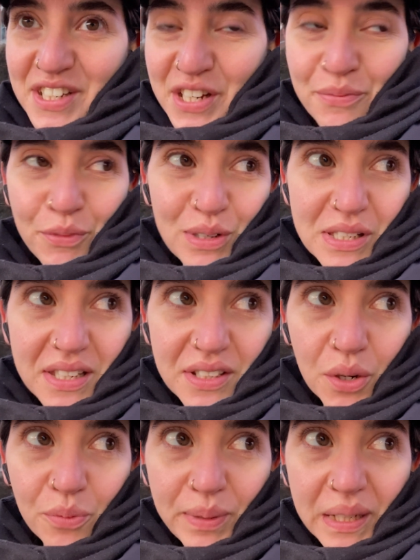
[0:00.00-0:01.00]
gym wasn't
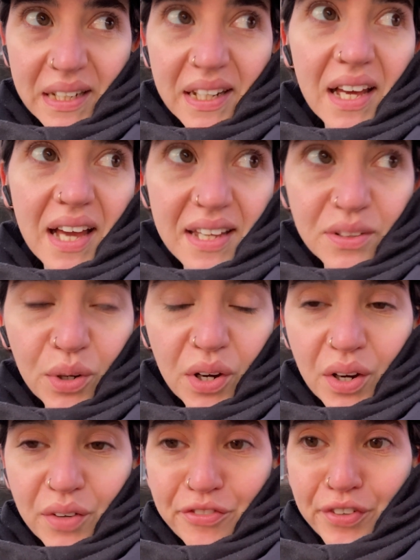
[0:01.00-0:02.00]
open and I had
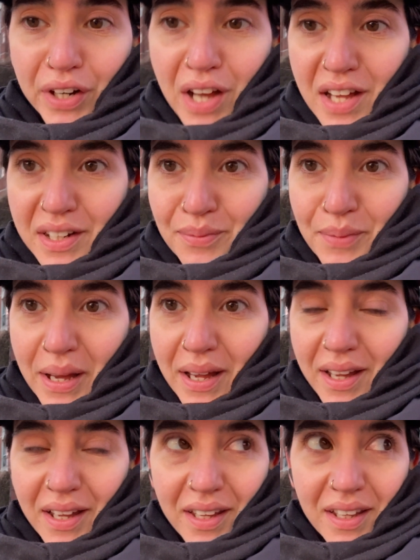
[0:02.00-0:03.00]
forgotten
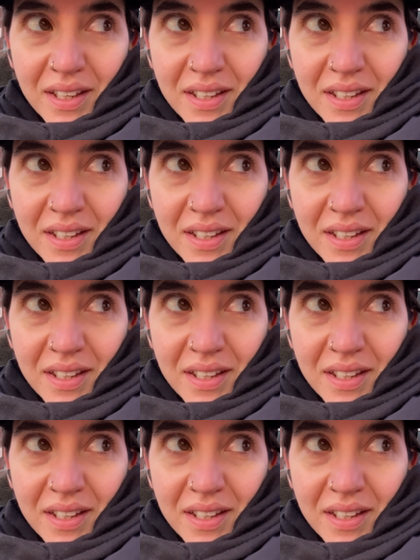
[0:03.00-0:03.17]
my